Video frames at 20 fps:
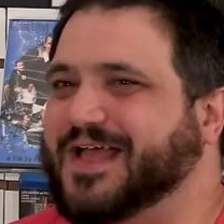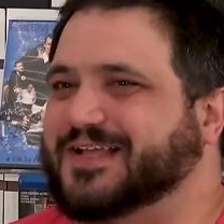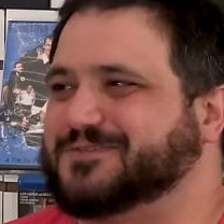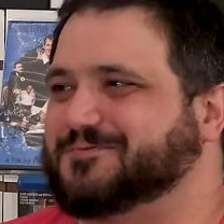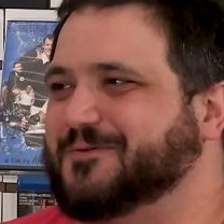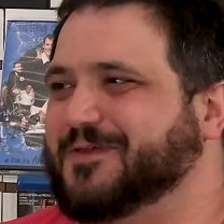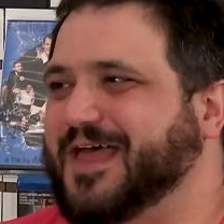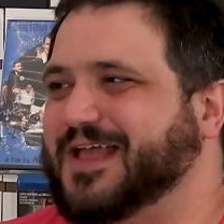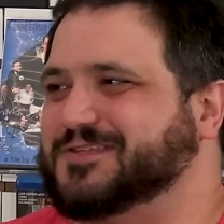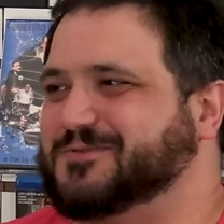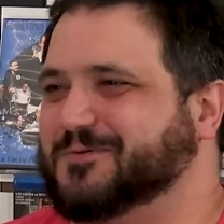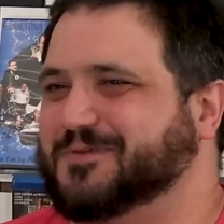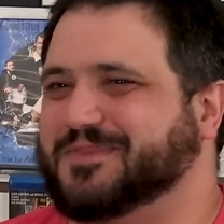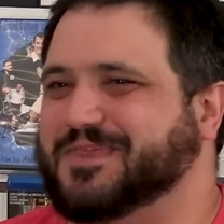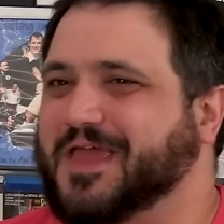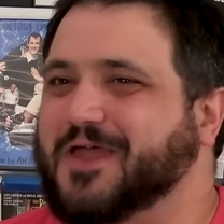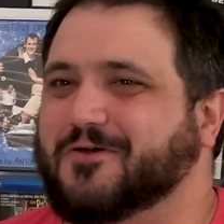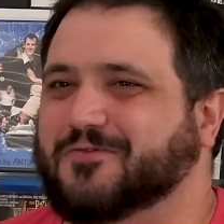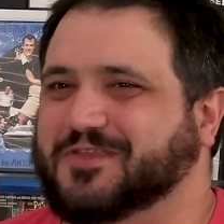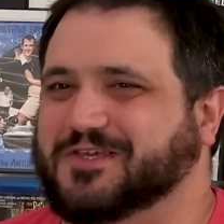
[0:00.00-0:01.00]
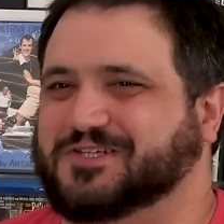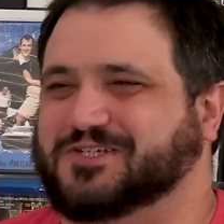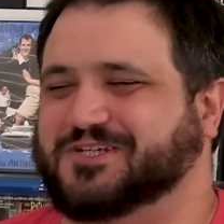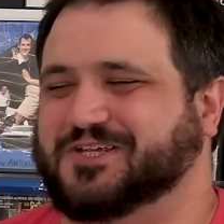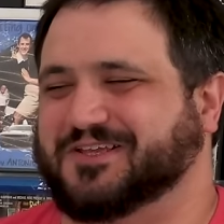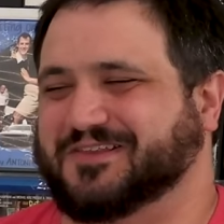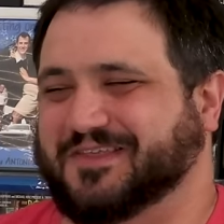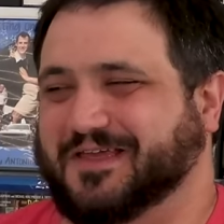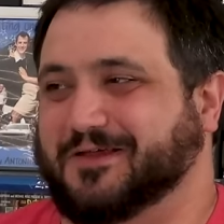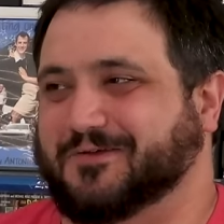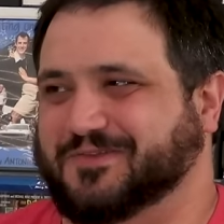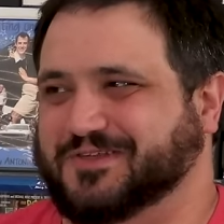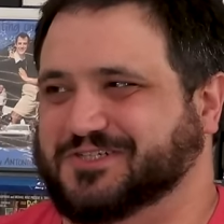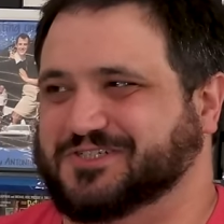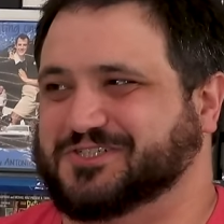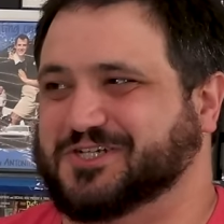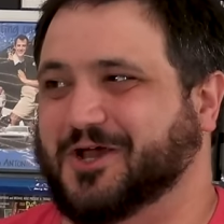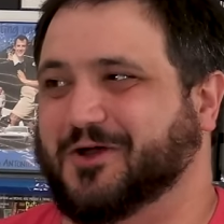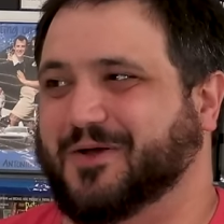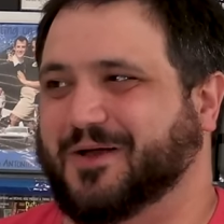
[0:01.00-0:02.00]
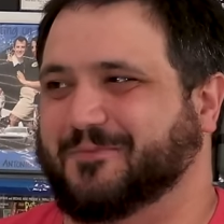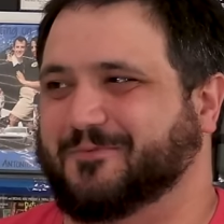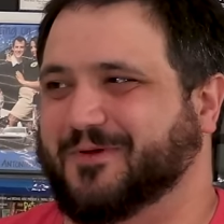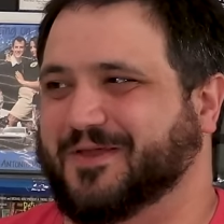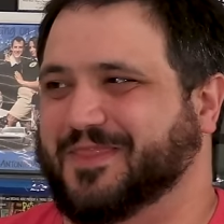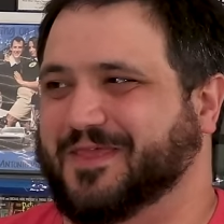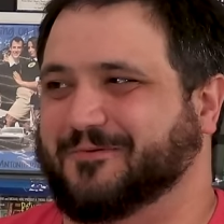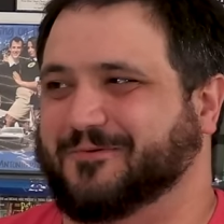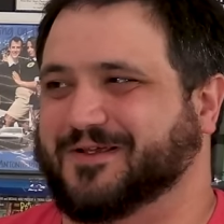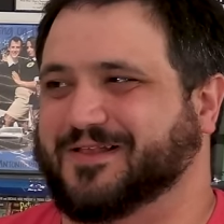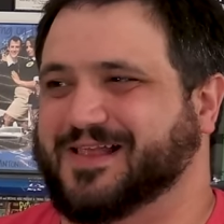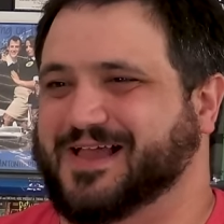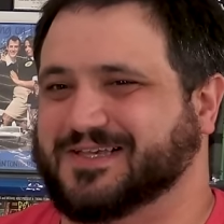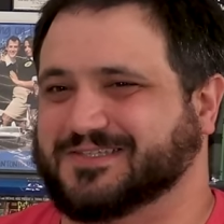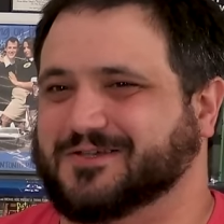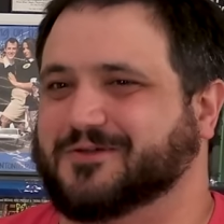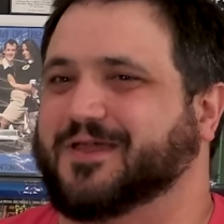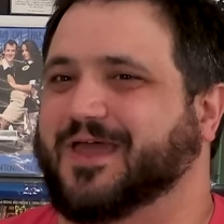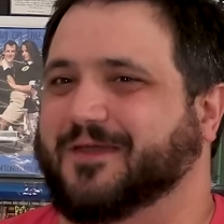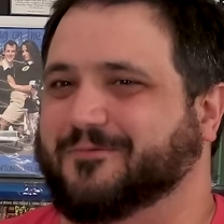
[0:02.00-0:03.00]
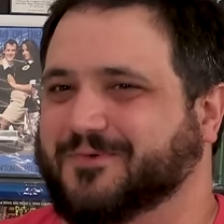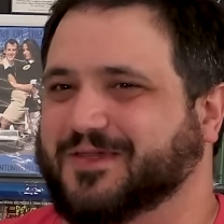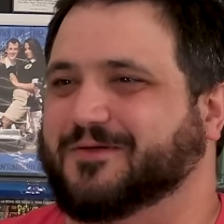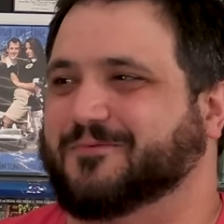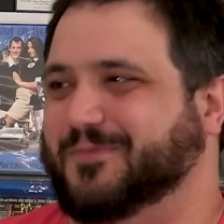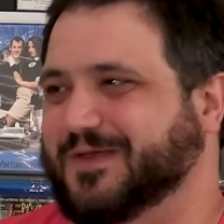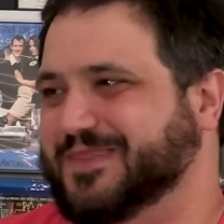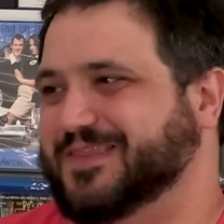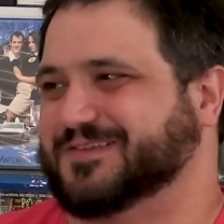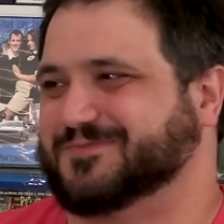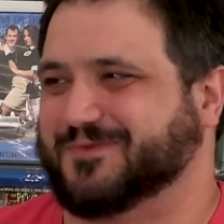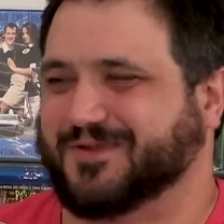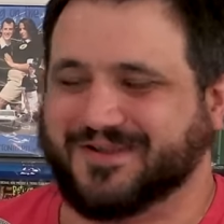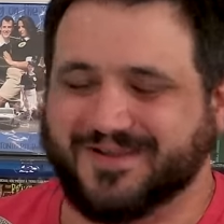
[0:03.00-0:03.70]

that's what they only show up when they realize, okay, we can win this